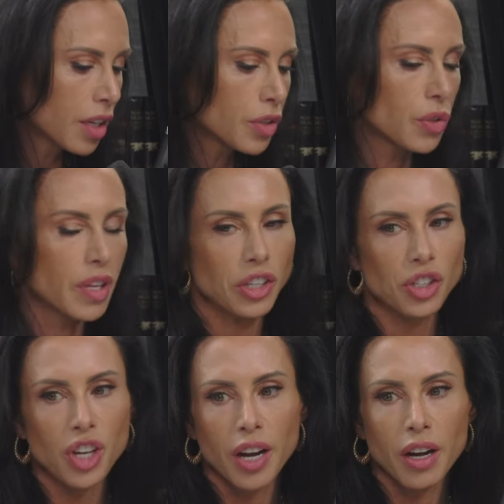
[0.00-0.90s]
Do they
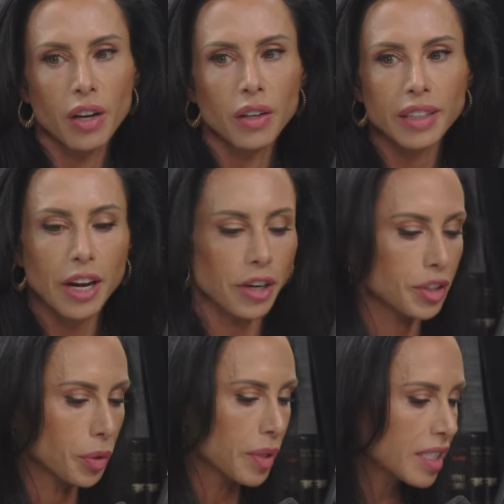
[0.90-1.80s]
share
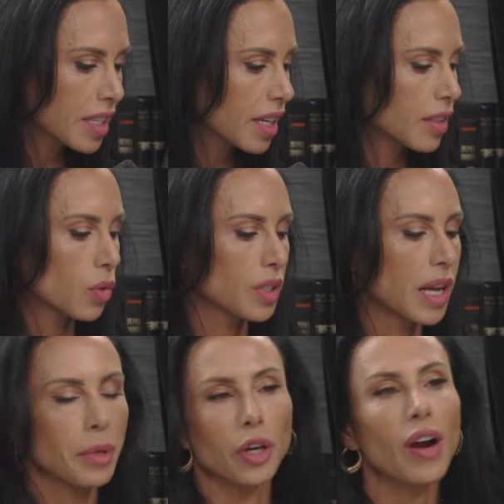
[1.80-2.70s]
characteristics or
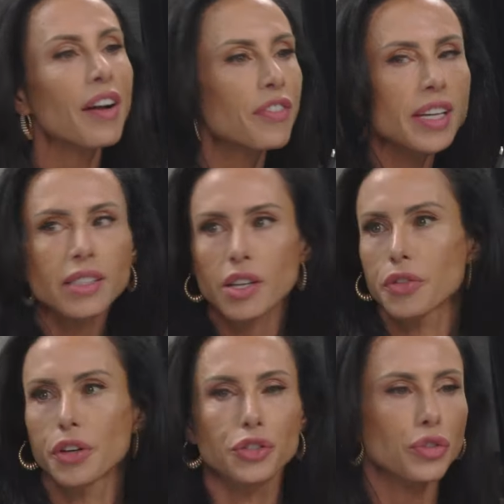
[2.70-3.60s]
demographics? Are
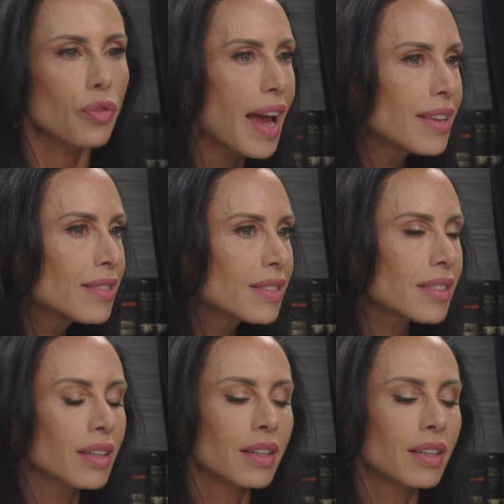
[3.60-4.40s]
there trends?